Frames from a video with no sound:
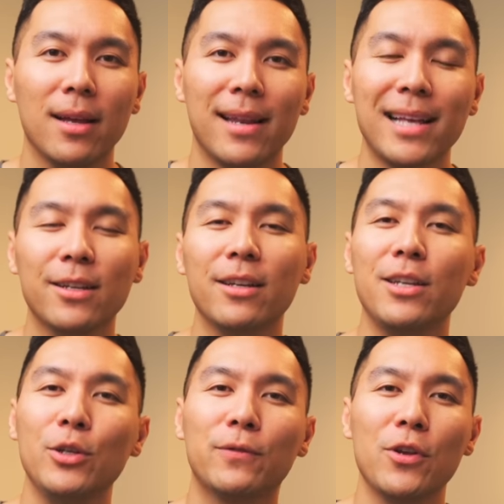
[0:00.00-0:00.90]
that's good
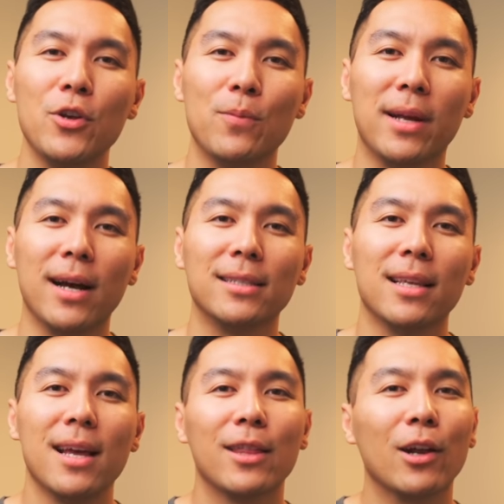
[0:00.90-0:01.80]
news for you because
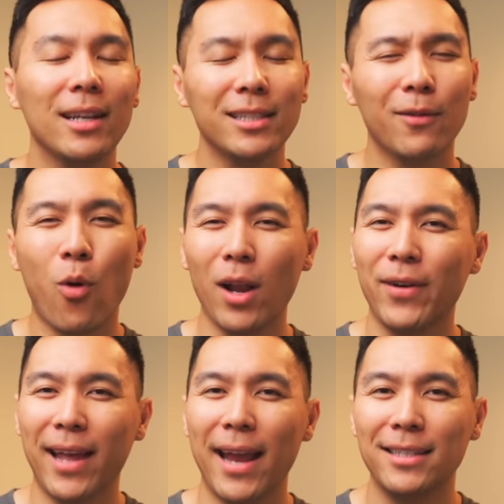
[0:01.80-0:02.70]
their list of
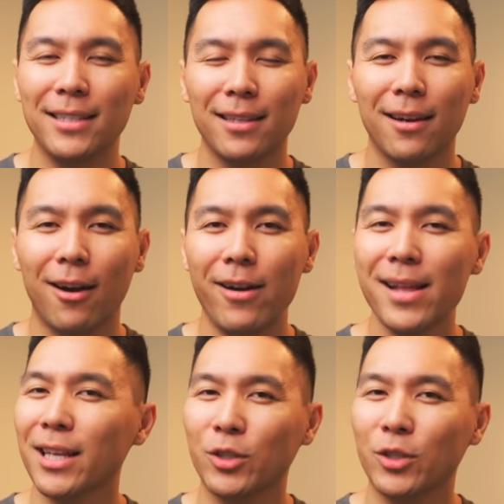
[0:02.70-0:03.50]
qualifications are not that